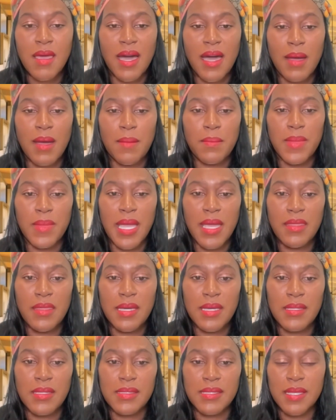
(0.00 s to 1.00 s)
and
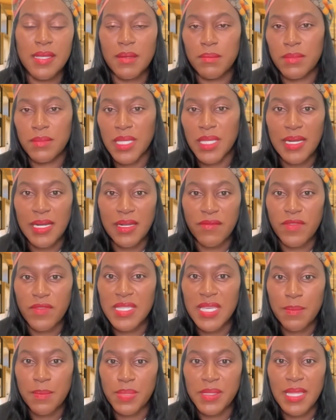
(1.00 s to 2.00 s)
then some kind of
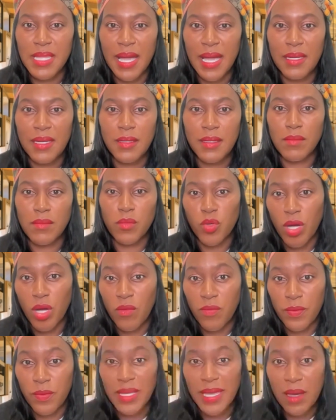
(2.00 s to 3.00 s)
tips that will
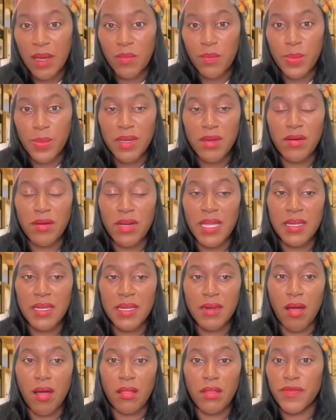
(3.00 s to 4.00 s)
hopefully help you
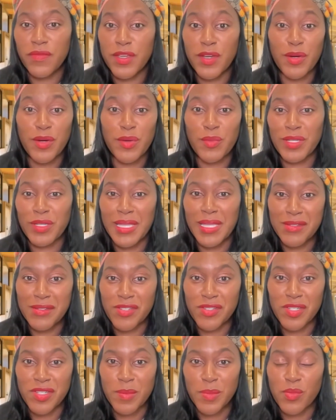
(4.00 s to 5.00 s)
in all of your
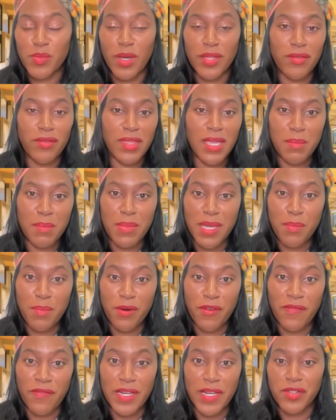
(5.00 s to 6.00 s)
relationships, whether they be
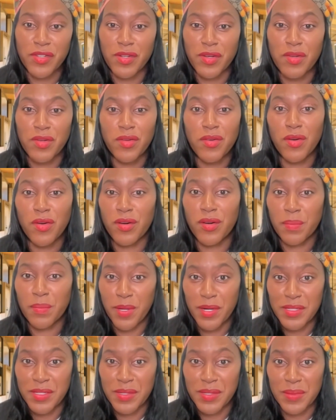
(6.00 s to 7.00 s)
professional or
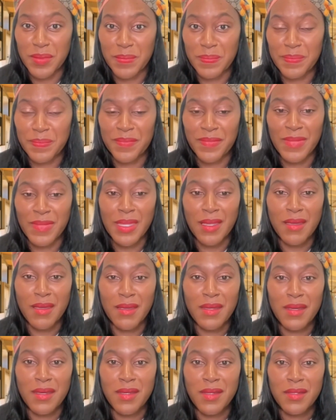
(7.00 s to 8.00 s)
personal.
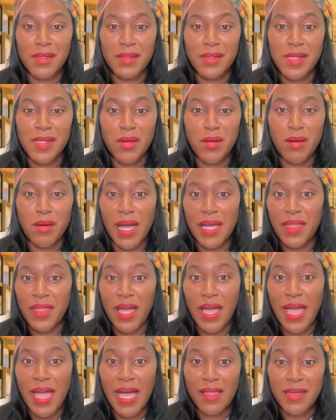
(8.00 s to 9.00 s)
So I
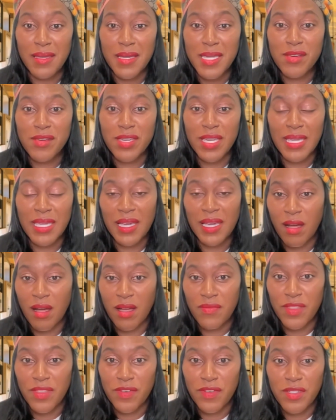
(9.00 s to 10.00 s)
thought, Alli, you could kick
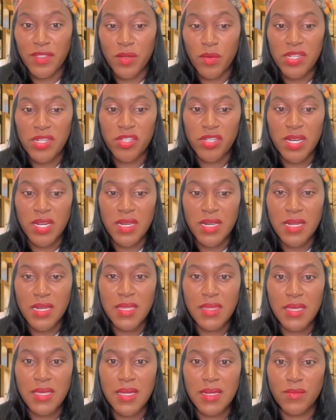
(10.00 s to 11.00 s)
off the first question
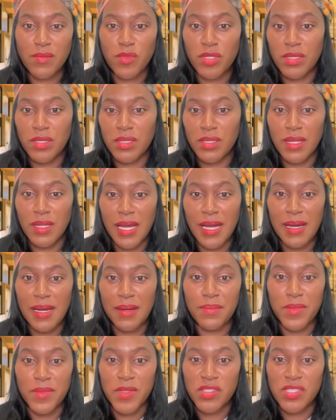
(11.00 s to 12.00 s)
and then we'll
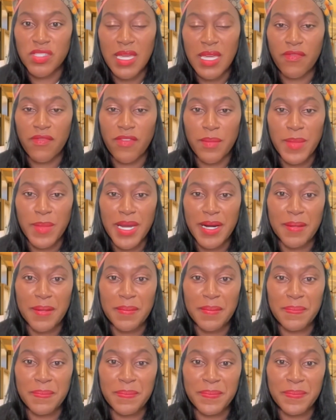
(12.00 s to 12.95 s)
just take it from there.